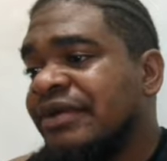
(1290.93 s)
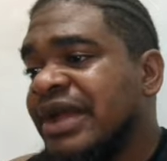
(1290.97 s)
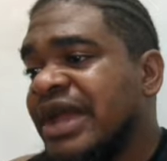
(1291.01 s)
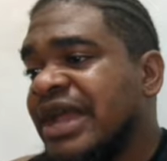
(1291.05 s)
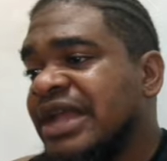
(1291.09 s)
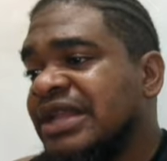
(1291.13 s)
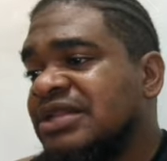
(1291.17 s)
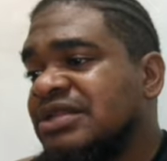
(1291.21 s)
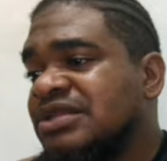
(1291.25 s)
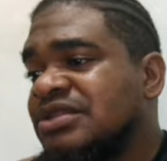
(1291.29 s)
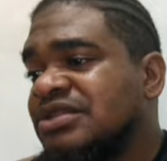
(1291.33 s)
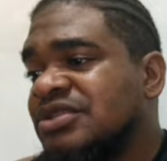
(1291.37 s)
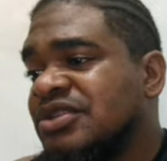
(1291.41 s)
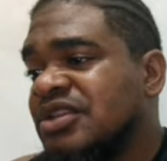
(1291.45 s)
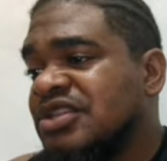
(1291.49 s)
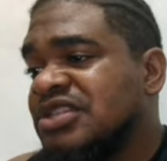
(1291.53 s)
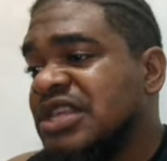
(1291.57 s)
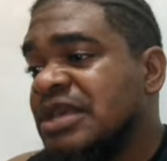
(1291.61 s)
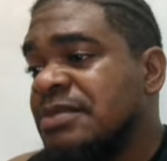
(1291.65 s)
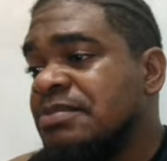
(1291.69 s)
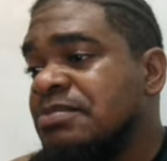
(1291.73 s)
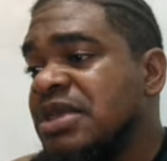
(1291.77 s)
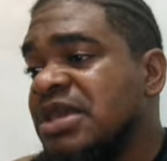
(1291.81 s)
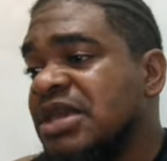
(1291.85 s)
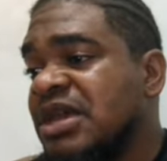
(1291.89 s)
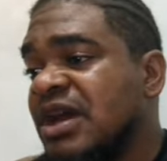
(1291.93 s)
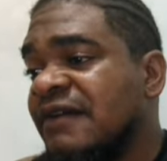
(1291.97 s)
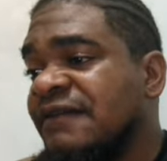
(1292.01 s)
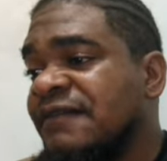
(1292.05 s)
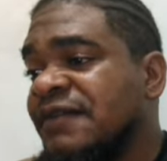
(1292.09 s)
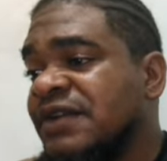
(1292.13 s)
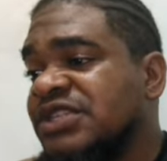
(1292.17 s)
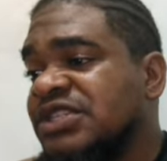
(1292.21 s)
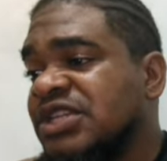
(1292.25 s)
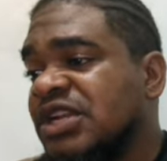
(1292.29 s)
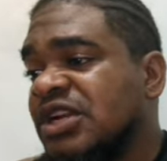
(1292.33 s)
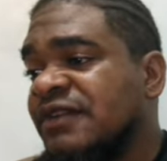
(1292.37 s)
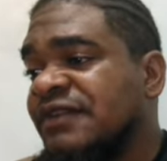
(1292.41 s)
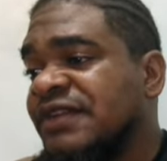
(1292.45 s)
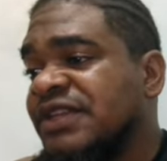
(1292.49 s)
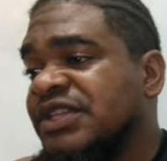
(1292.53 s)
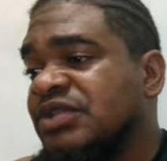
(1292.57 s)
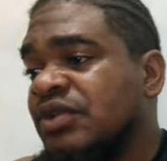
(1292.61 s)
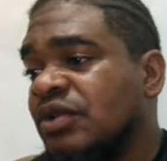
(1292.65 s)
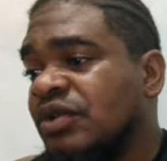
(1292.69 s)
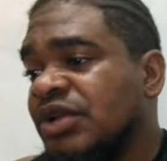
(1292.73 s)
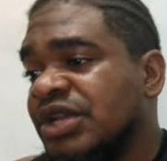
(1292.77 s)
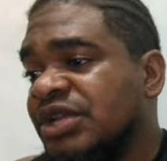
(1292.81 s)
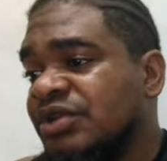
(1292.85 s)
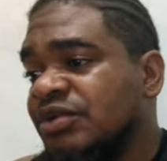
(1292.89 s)
right? Just a bigger version of a
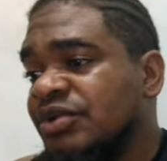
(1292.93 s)
tornado,